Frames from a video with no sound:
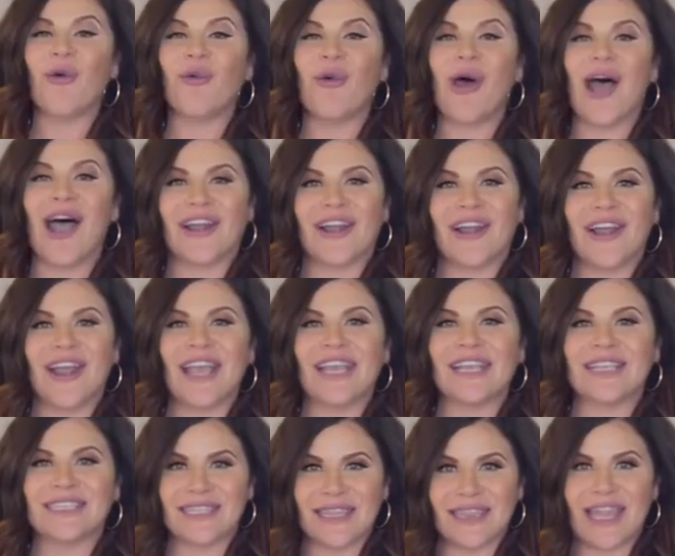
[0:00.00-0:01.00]
Water
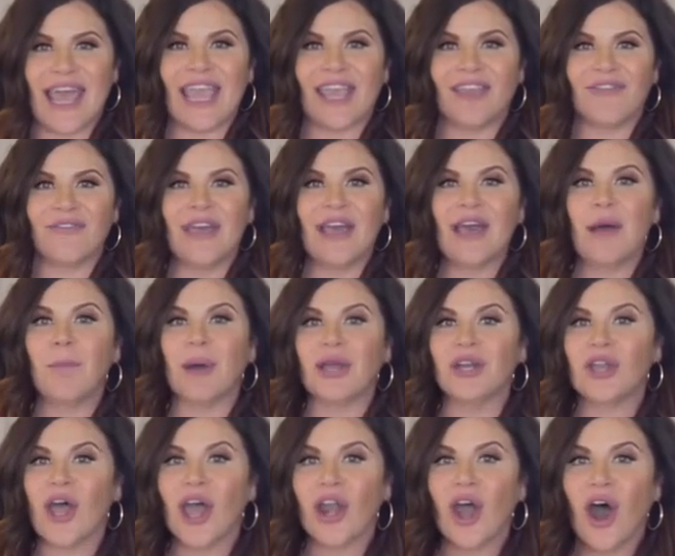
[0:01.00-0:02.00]
is life, but
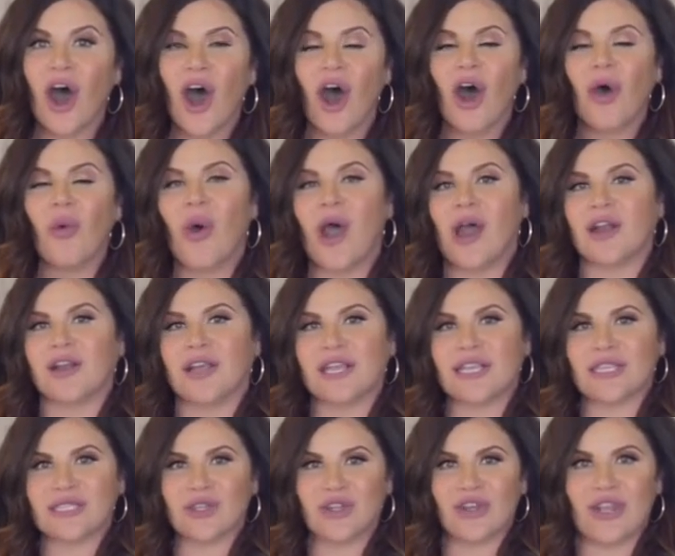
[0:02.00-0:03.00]
not all water
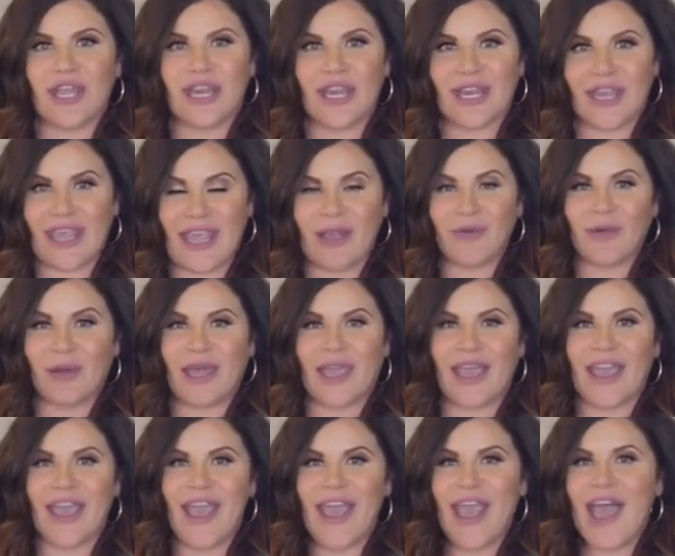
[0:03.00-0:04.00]
is created equally.